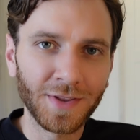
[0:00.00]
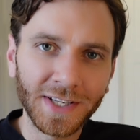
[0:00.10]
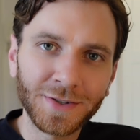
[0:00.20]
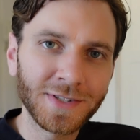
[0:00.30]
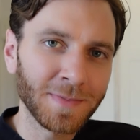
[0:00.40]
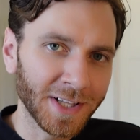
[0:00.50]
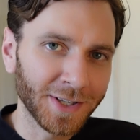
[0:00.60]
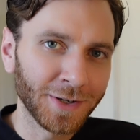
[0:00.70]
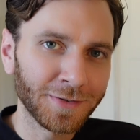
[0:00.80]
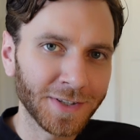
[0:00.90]
thank you to
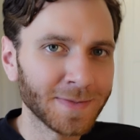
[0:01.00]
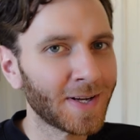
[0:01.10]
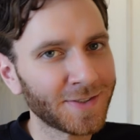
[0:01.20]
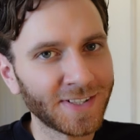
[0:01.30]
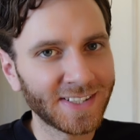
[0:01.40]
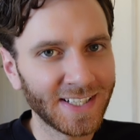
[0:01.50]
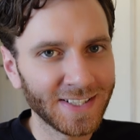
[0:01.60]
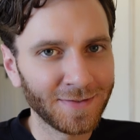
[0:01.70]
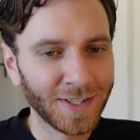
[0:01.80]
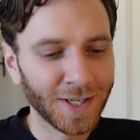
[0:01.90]
Milanote for sponsoring
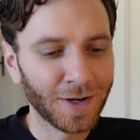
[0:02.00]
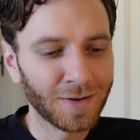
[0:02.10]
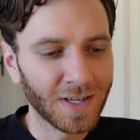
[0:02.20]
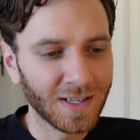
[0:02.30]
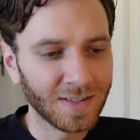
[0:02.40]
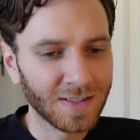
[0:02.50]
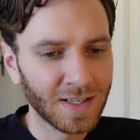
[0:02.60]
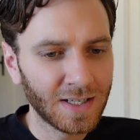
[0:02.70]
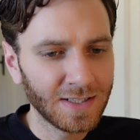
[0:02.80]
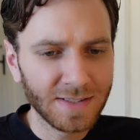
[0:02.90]
today's video, and
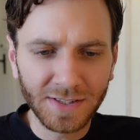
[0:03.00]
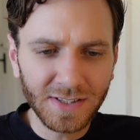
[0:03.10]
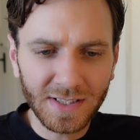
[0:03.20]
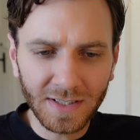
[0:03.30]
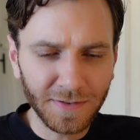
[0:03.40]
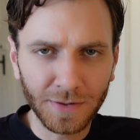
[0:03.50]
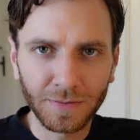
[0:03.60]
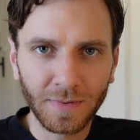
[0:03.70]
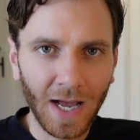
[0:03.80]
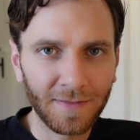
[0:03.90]
seriously, if
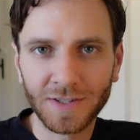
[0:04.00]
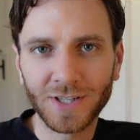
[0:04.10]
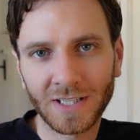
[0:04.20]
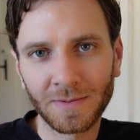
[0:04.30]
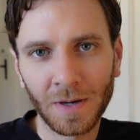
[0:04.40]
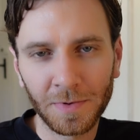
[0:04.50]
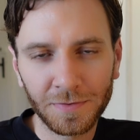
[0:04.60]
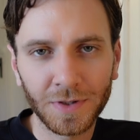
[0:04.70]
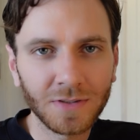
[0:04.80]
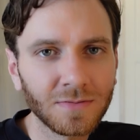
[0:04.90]
you haven't checked them out
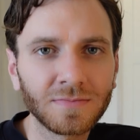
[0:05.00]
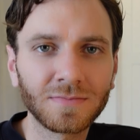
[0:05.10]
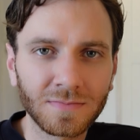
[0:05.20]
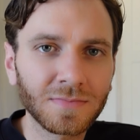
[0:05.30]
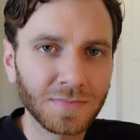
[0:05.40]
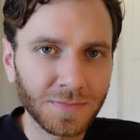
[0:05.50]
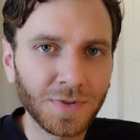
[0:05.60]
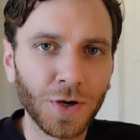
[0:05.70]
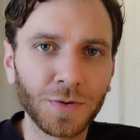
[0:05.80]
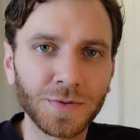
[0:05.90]
before,
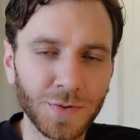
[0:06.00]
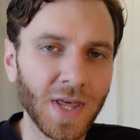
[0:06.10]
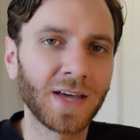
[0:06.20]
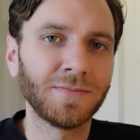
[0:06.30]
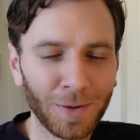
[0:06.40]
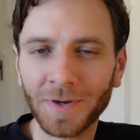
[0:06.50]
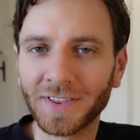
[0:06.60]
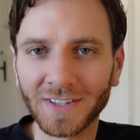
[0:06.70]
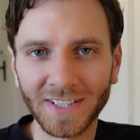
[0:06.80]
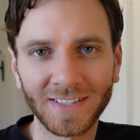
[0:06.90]
go do that. I'll put
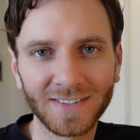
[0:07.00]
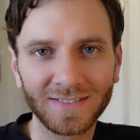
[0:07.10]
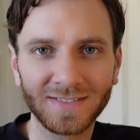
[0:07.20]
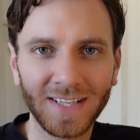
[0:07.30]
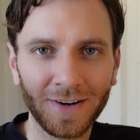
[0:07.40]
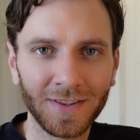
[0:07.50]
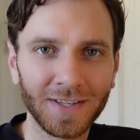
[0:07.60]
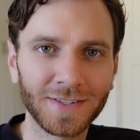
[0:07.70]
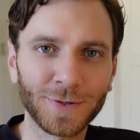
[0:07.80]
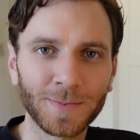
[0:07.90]
the link down in the
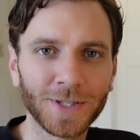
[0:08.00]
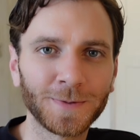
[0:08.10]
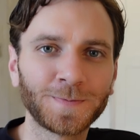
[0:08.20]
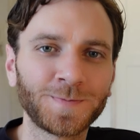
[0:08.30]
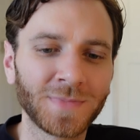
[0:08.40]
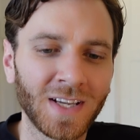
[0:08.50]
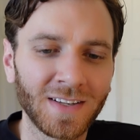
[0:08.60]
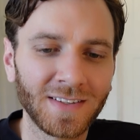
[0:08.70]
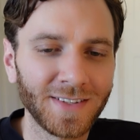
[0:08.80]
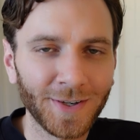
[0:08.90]
description.
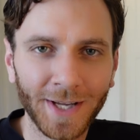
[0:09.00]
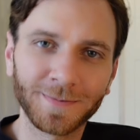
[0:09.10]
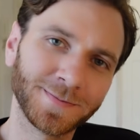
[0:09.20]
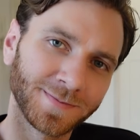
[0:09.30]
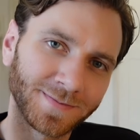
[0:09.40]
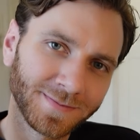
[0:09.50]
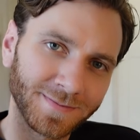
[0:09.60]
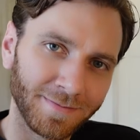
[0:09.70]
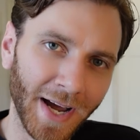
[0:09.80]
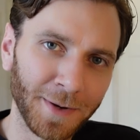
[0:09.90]
Okay,
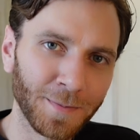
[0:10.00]
bye.